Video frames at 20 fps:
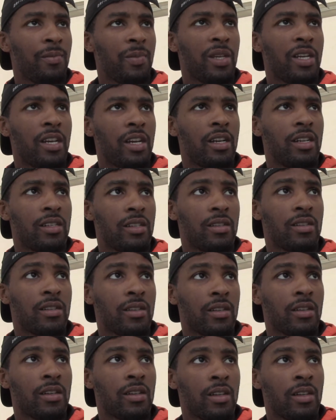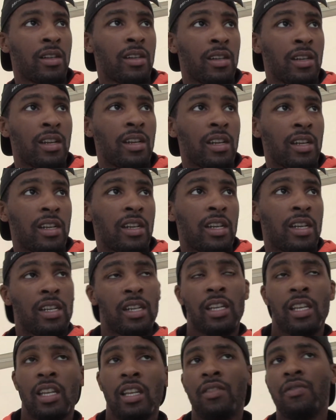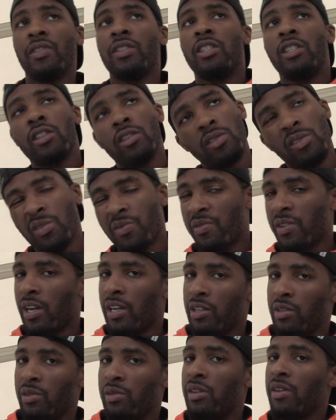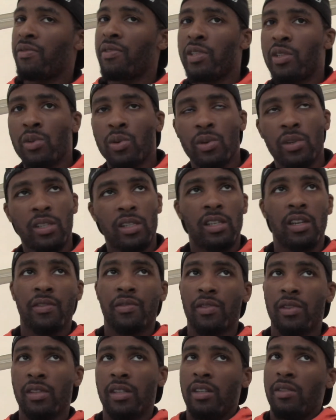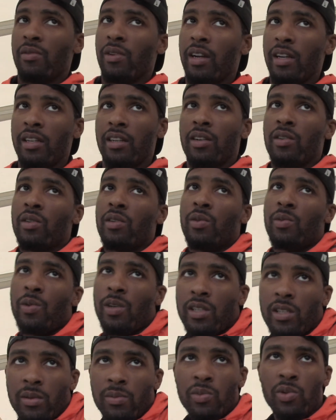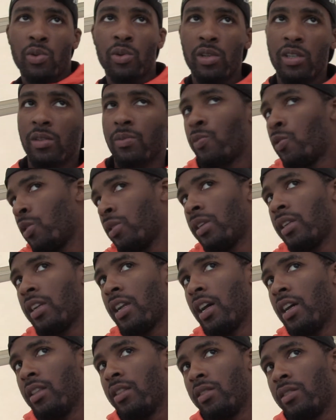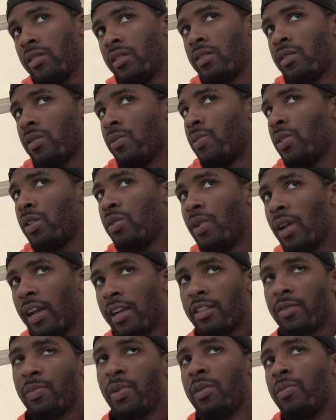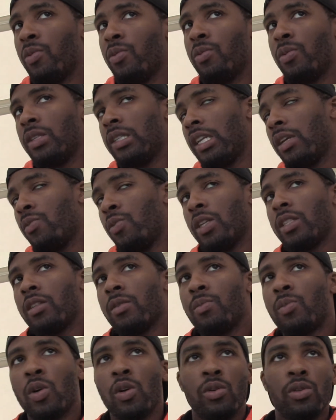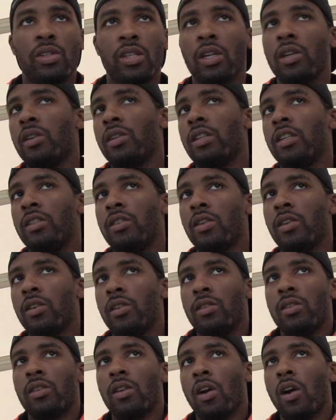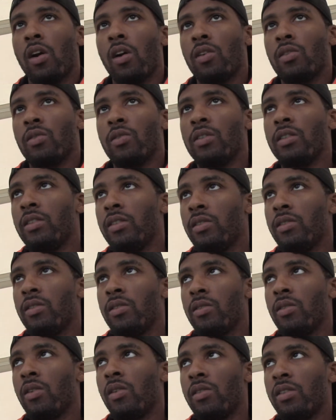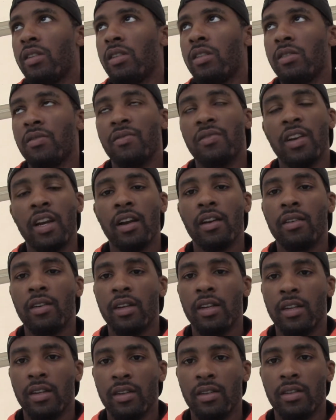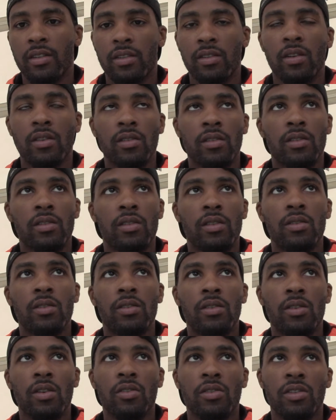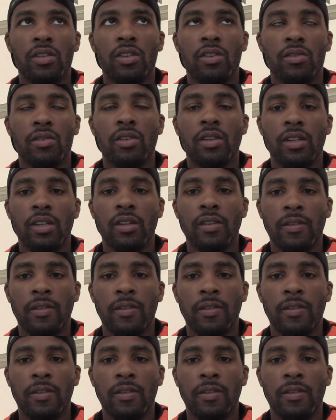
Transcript: Because even children value different toys differently, right? They're going to want some toys more than others. So when you ask people what they want the most, it's all going to vary to a certain degree.